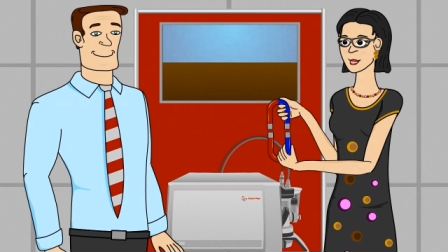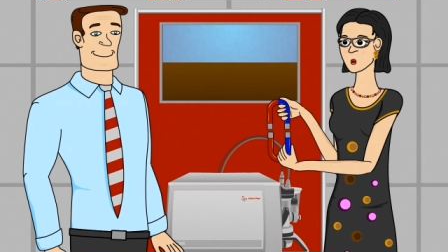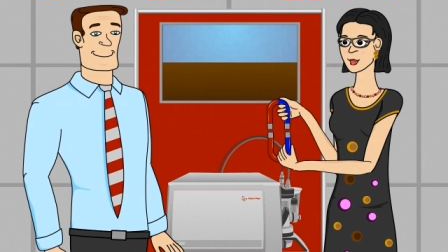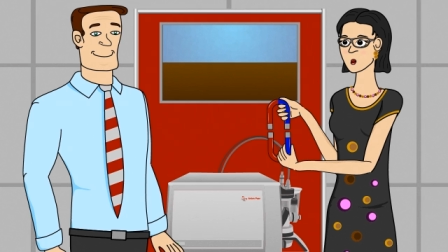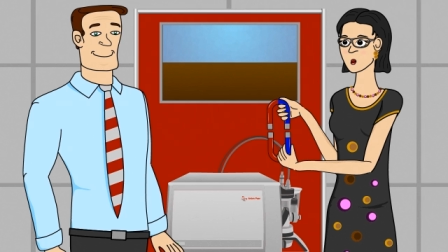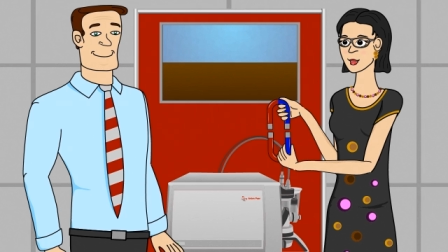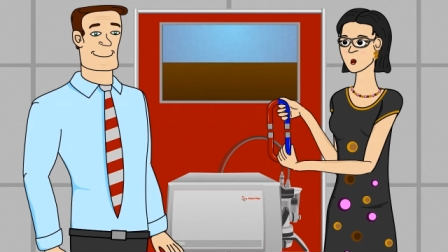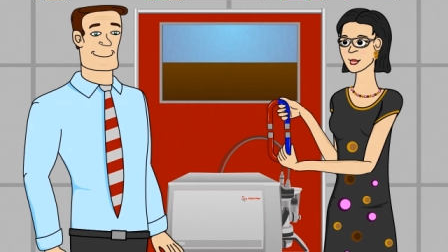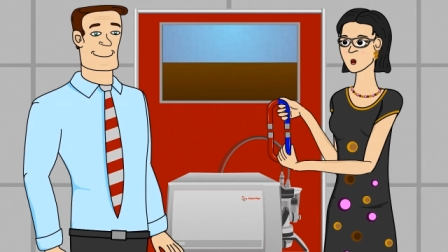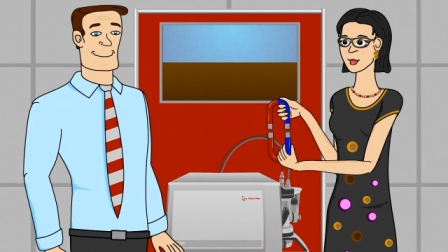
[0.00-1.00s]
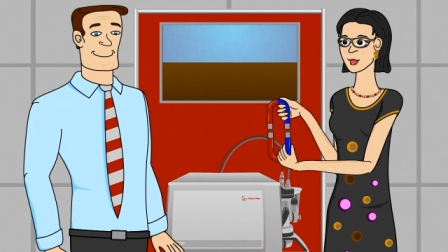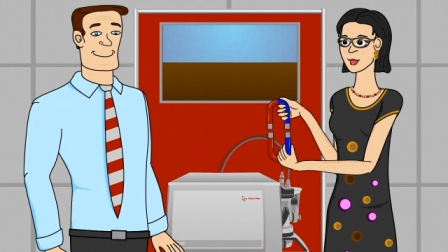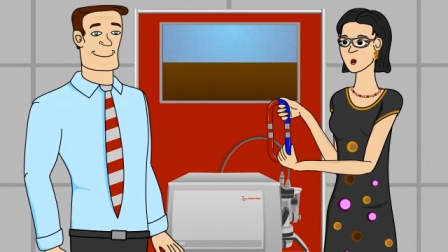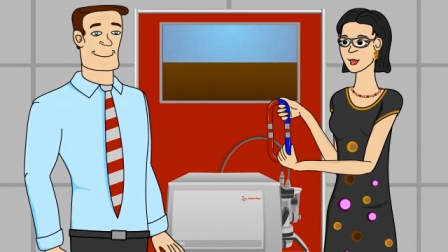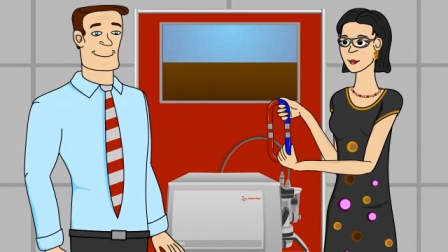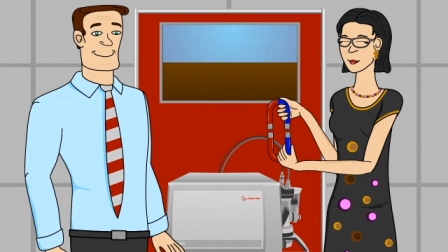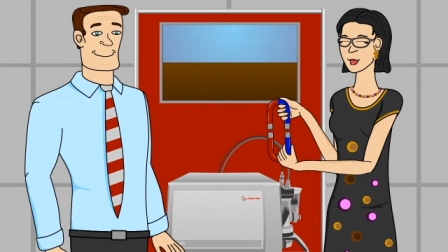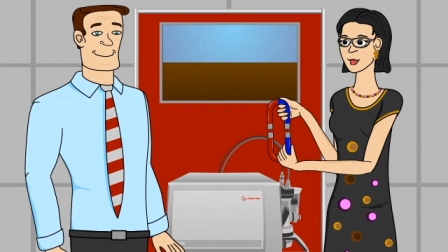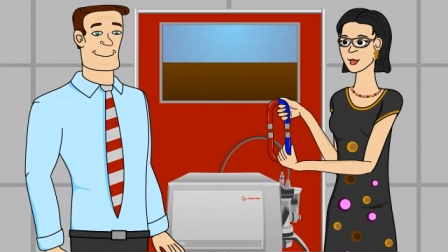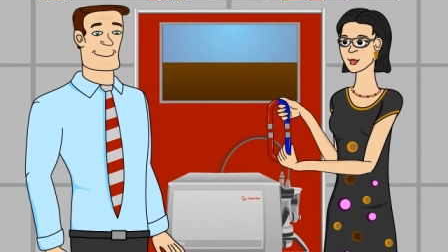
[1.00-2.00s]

a solid meets a liquid, an